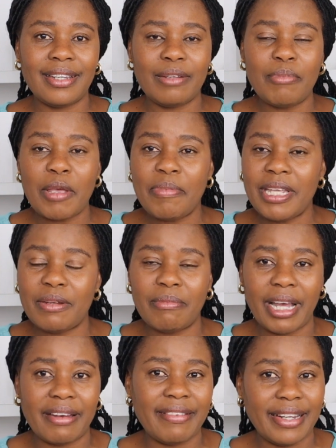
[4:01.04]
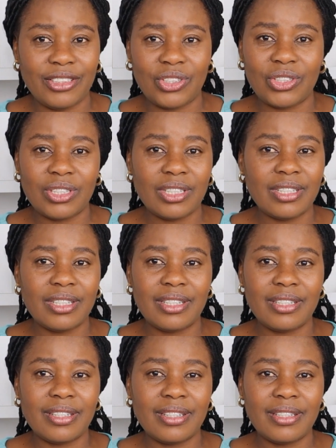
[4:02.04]
maybe in marriage,
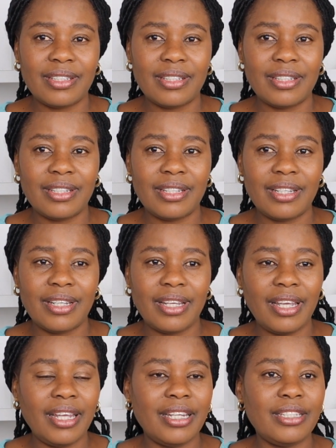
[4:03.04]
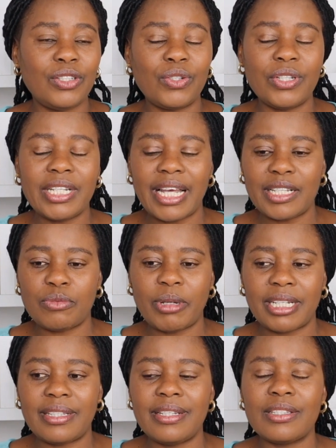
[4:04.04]
and your own
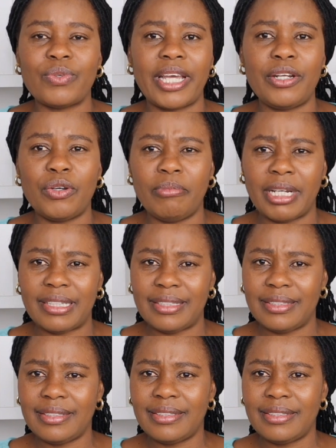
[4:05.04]
husband thinks you are nobody.